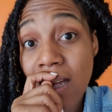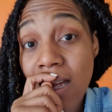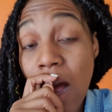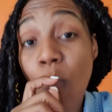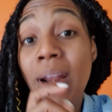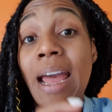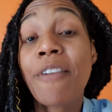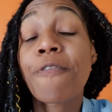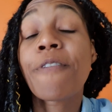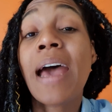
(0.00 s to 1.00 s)
And when I
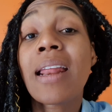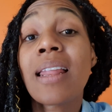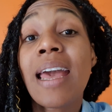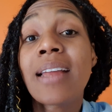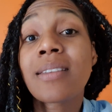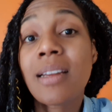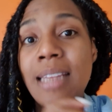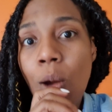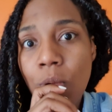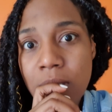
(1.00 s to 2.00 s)
finally entered,
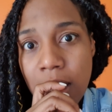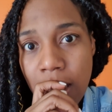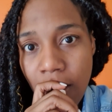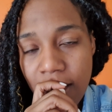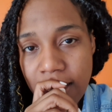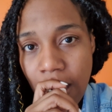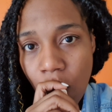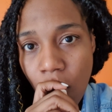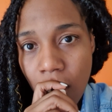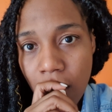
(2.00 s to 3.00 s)
that was the year that I
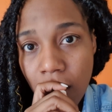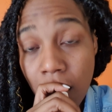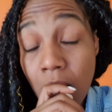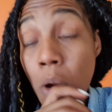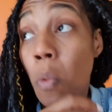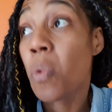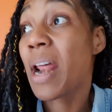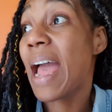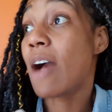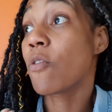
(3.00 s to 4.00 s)
won. Would
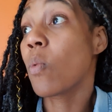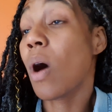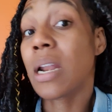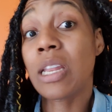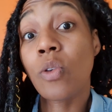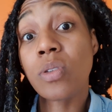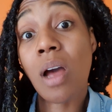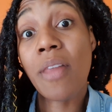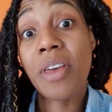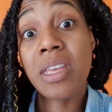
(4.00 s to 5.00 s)
I have won in those
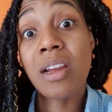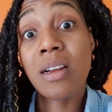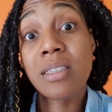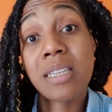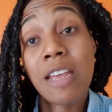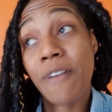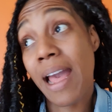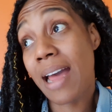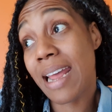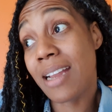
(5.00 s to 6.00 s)
other years if I
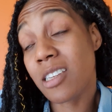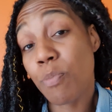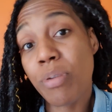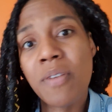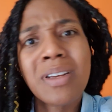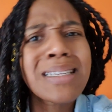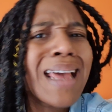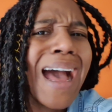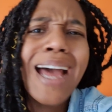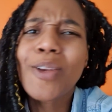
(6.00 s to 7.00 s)
had entered previously?
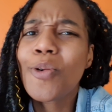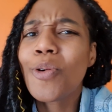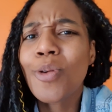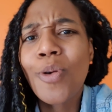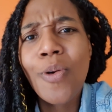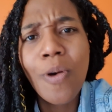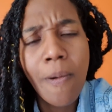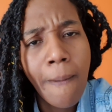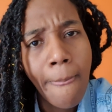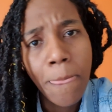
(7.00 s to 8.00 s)
I don't know.
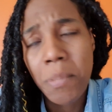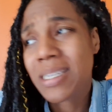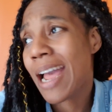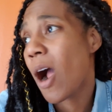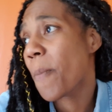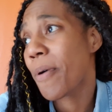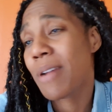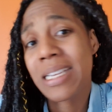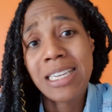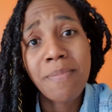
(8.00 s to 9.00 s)
But I
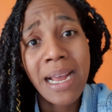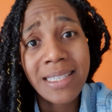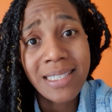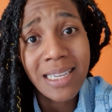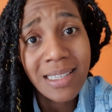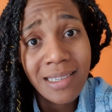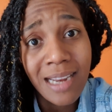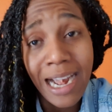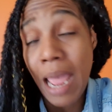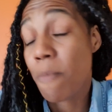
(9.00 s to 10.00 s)
operate in my season,
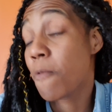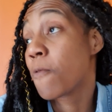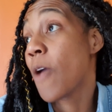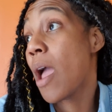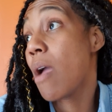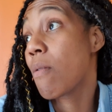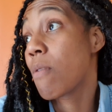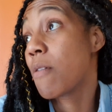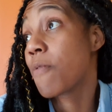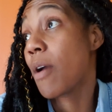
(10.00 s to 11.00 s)
and I am
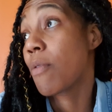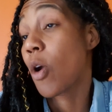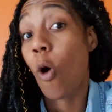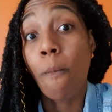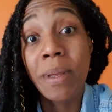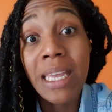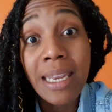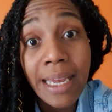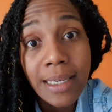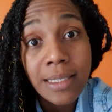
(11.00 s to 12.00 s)
very, very
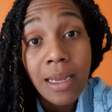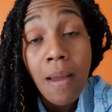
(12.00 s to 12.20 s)
obedient.